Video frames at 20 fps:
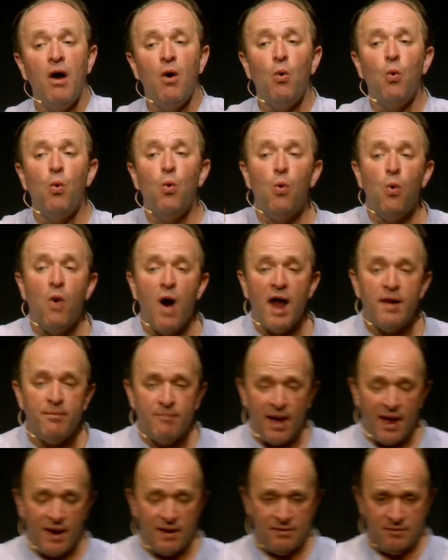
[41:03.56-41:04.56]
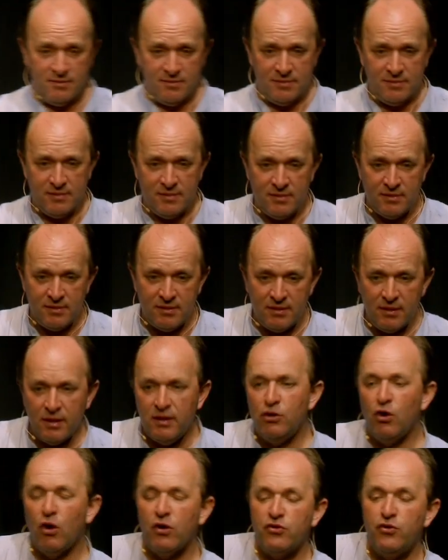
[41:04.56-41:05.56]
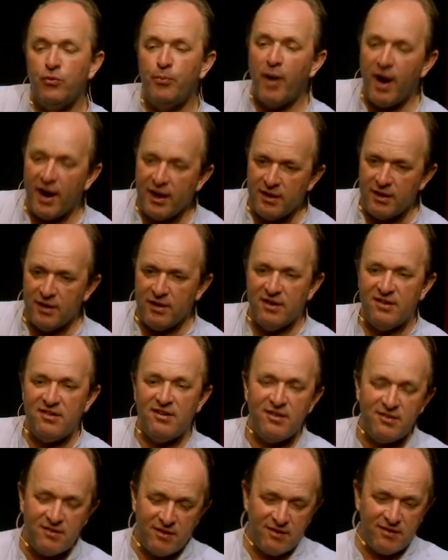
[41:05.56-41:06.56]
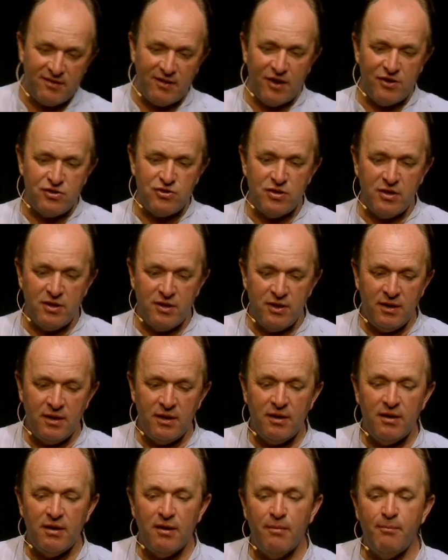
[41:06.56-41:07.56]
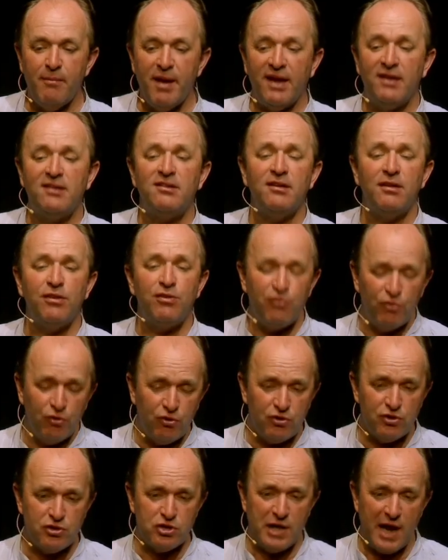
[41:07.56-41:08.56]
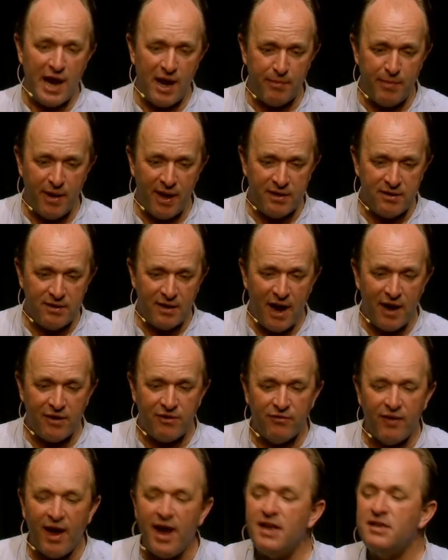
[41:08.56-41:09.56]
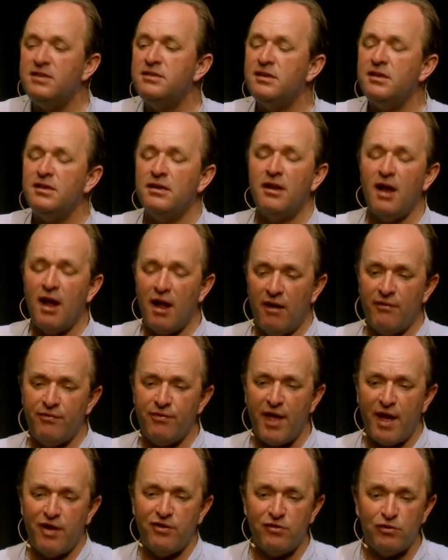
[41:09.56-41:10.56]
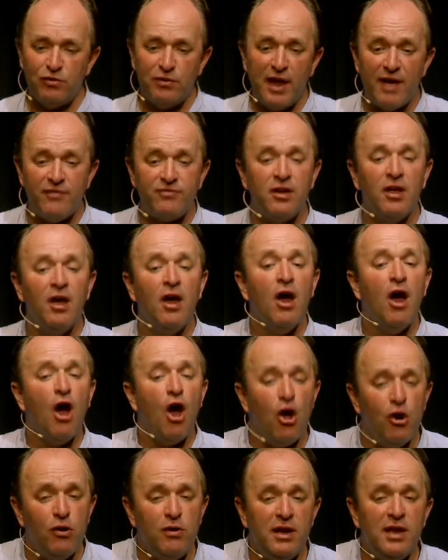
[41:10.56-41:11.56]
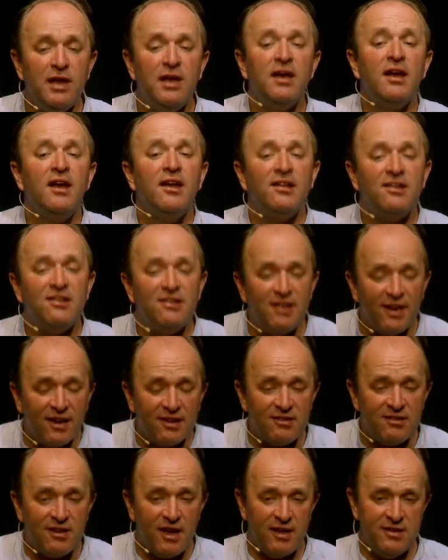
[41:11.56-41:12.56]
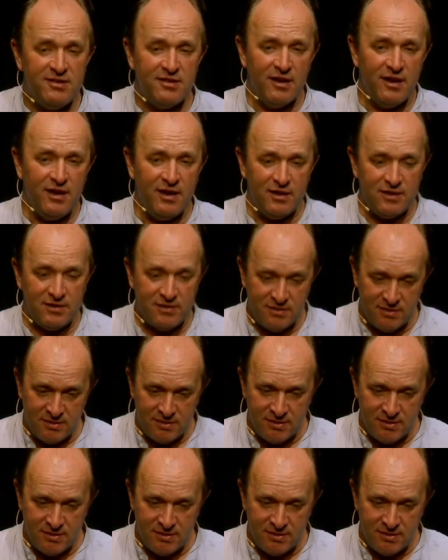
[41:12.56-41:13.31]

One man, Dr. Brydon, the assistant surgeon, makes it through to Jalalabad. Out of 18,500 who left only six days earlier.